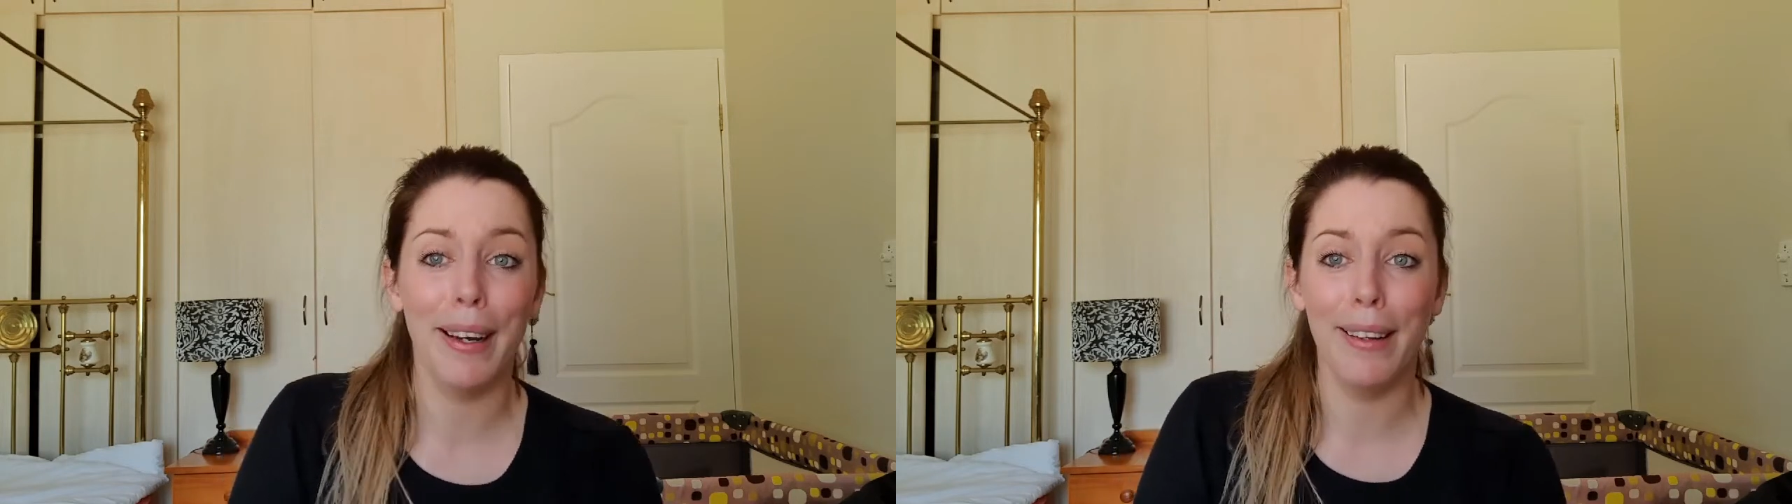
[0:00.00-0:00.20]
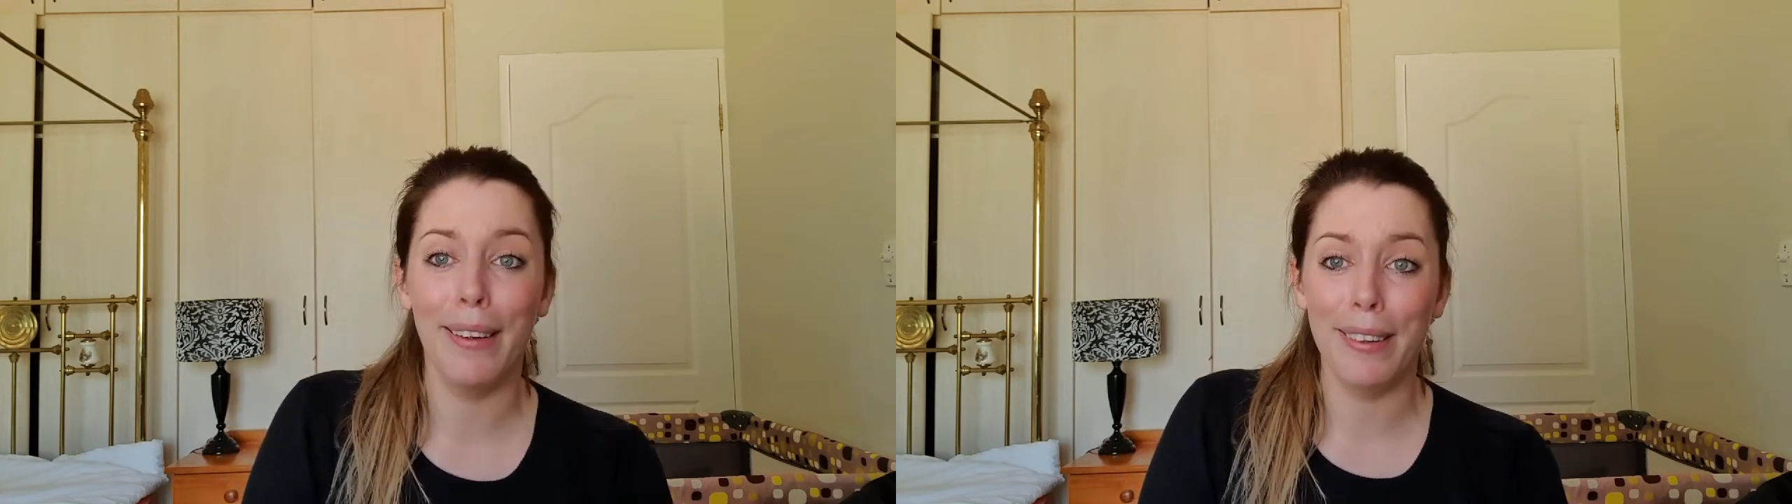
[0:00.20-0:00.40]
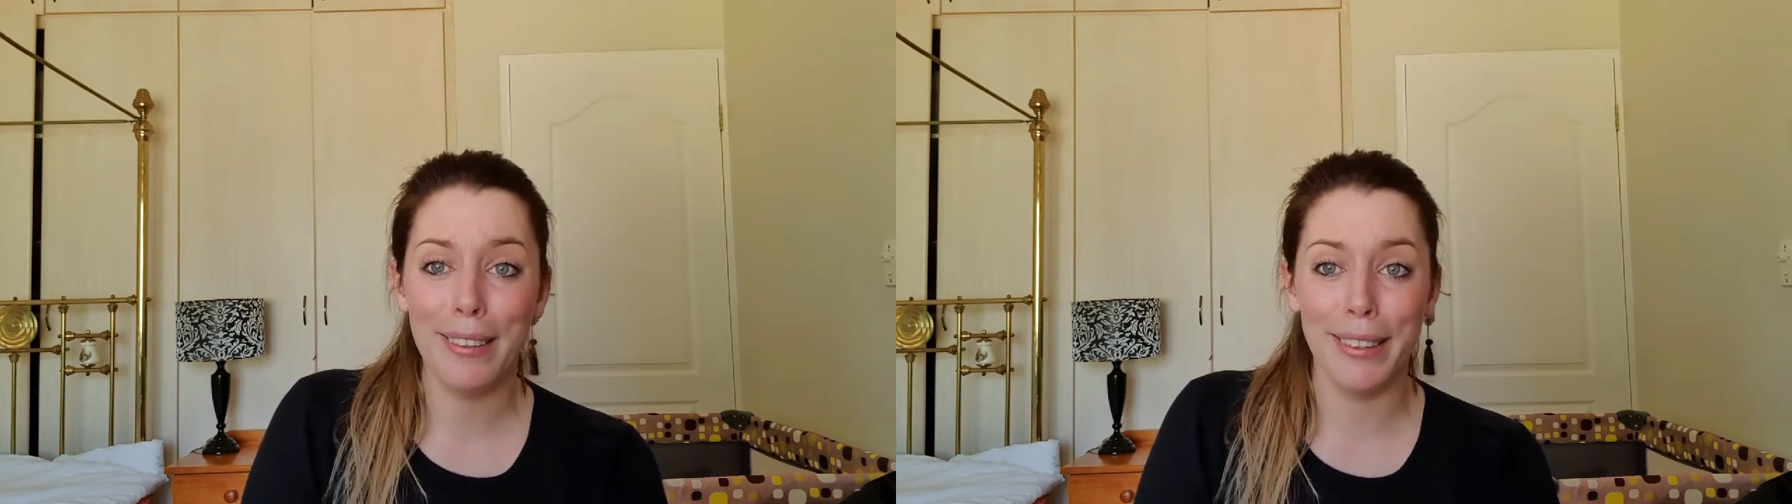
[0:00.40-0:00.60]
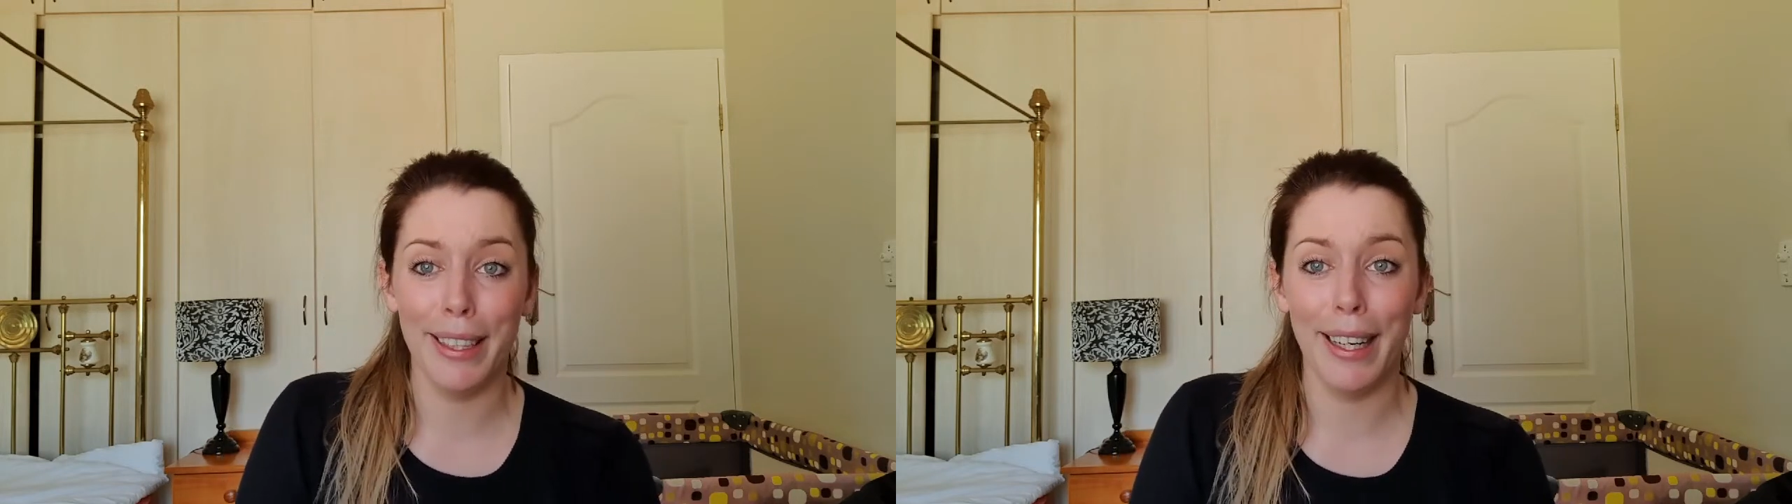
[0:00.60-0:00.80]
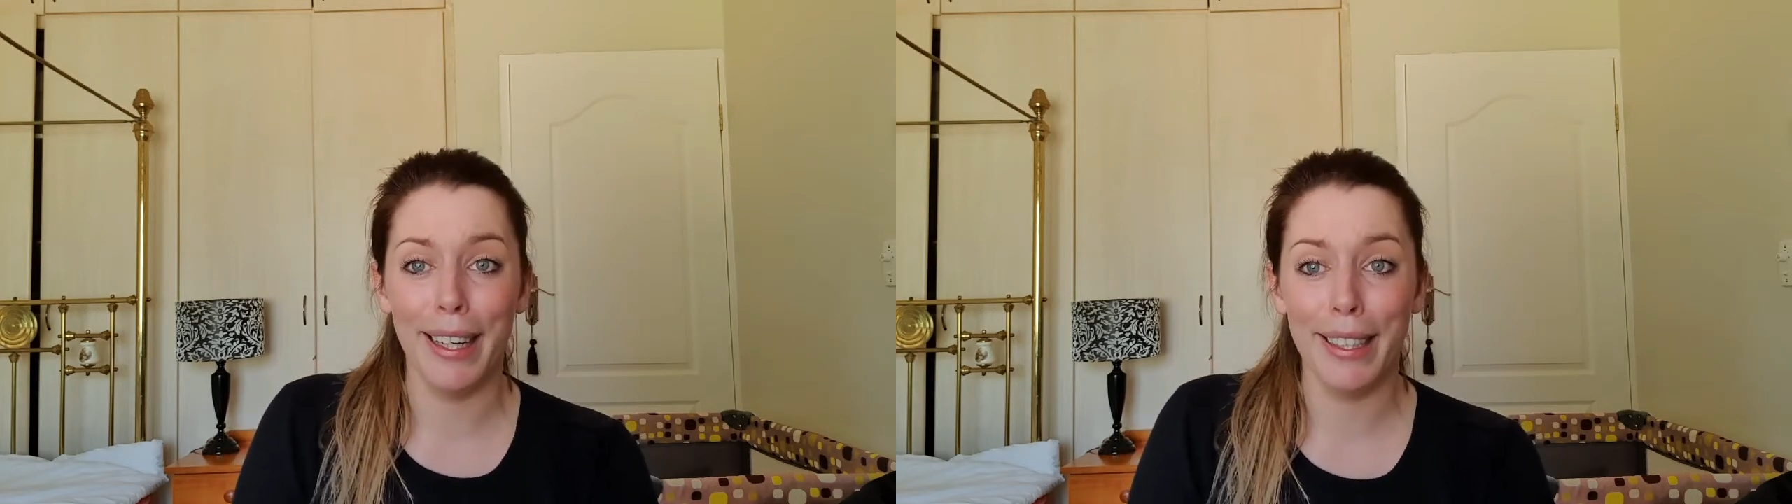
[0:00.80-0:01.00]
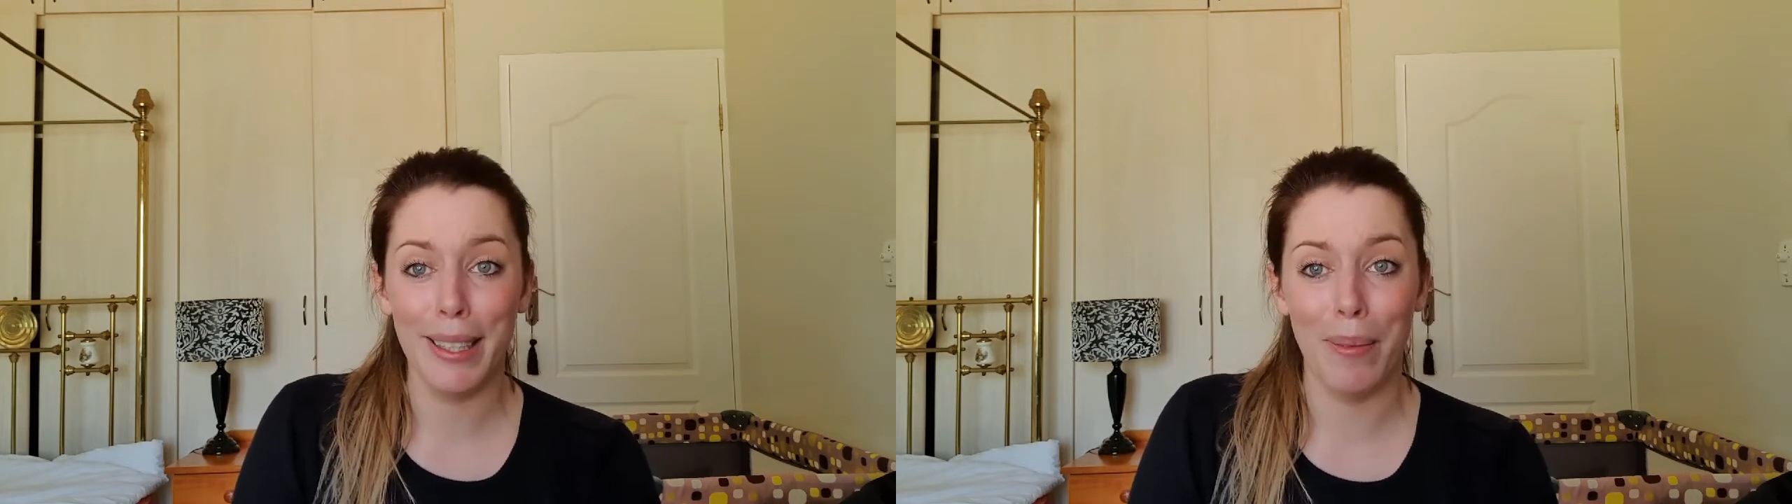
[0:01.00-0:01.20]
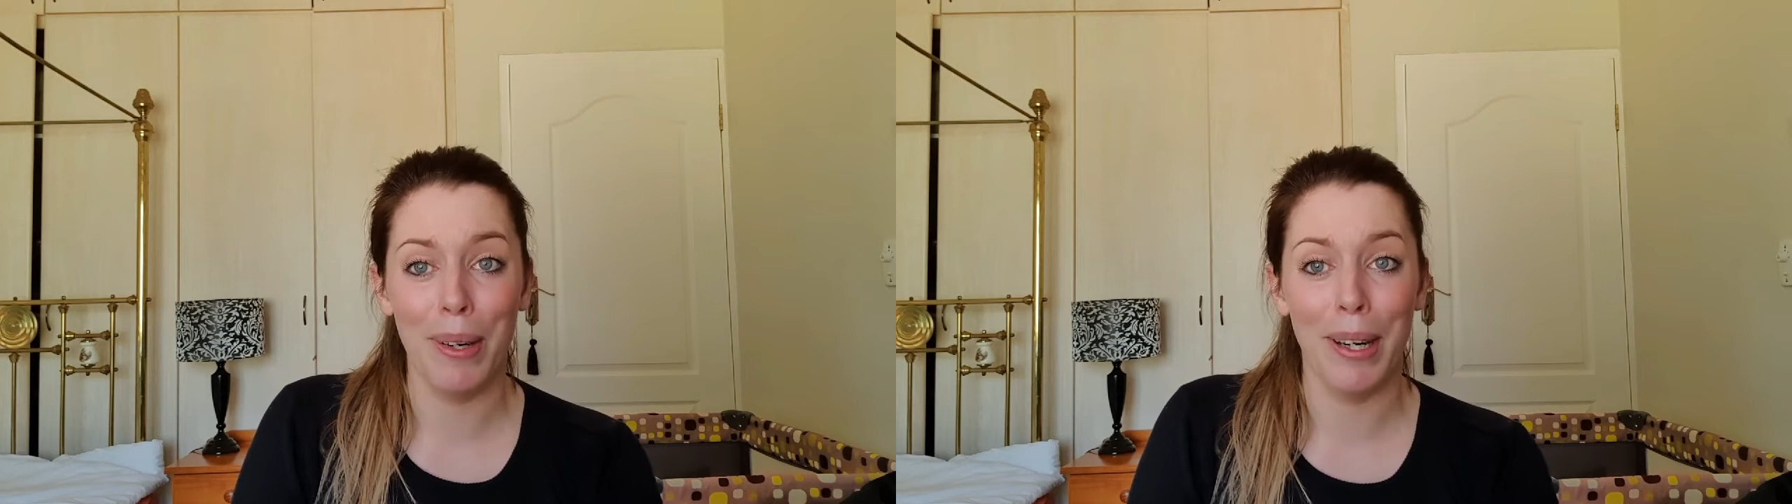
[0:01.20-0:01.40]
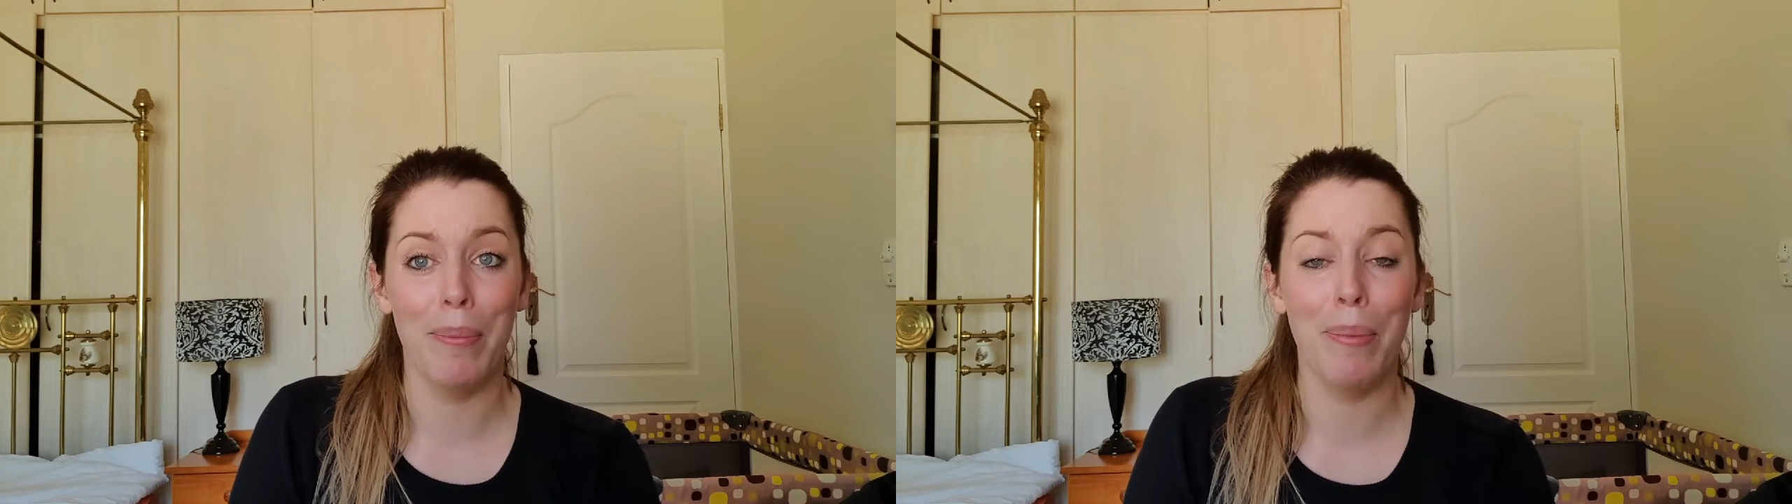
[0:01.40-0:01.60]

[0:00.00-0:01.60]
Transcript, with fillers: I looked like someone had